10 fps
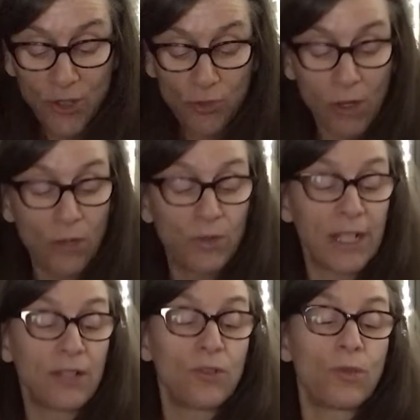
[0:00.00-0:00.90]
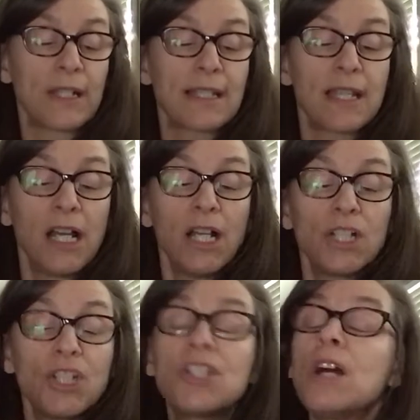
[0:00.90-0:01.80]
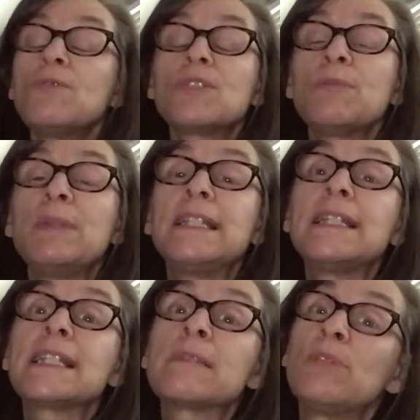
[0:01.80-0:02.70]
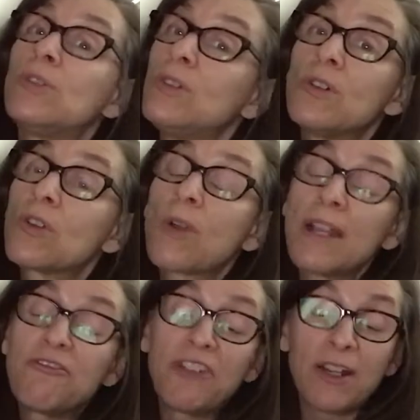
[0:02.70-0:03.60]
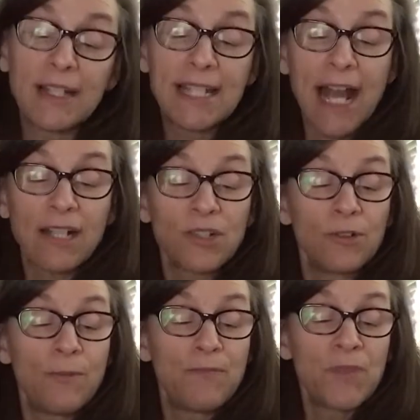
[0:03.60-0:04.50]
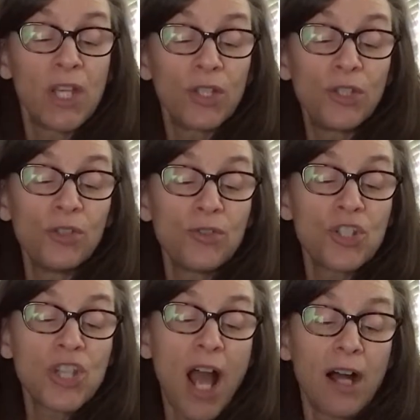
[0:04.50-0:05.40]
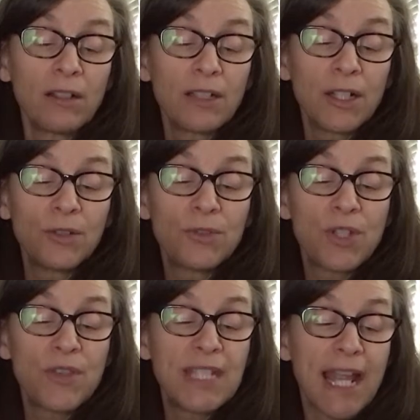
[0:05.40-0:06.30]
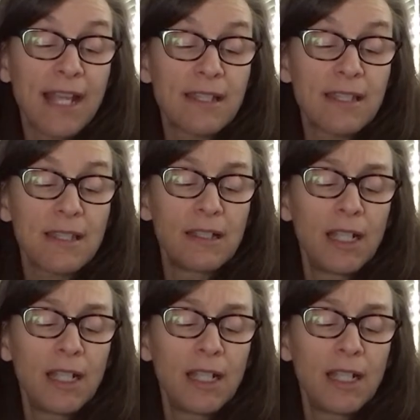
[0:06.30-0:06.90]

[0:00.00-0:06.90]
droning noise. Don't be dismal, cried Fairy Dactyl. You shall go to the dance.